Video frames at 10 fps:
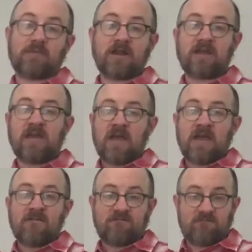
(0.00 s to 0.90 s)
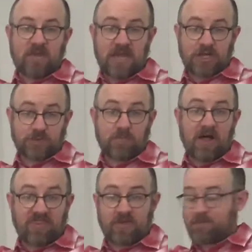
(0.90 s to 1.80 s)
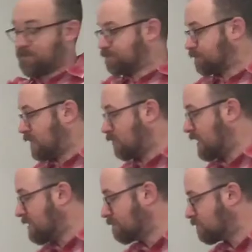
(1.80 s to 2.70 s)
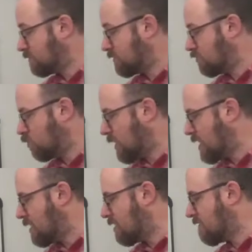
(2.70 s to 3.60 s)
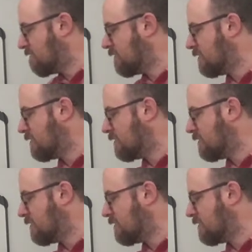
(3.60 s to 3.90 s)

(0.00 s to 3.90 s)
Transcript: money each month. Okay? So 12